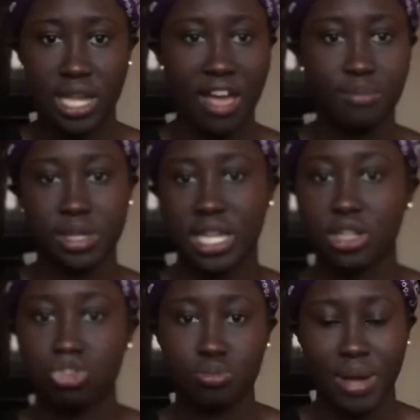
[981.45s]
have
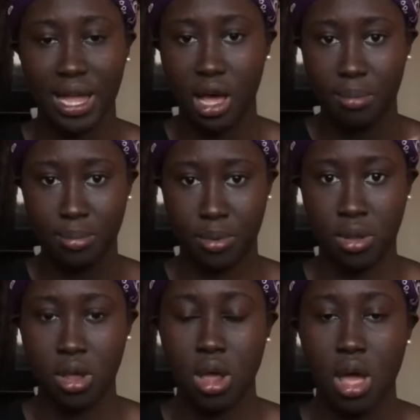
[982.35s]
potential backup
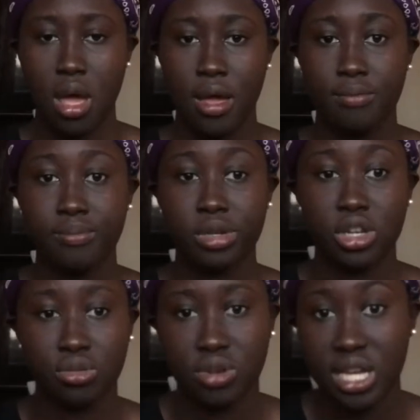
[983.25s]
um,
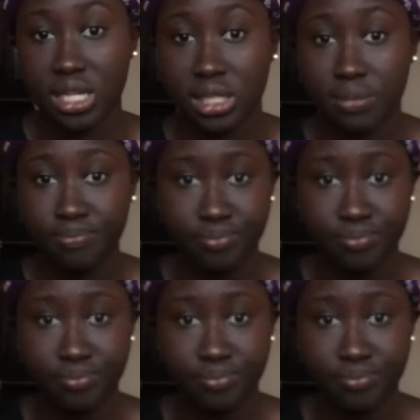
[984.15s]
degrees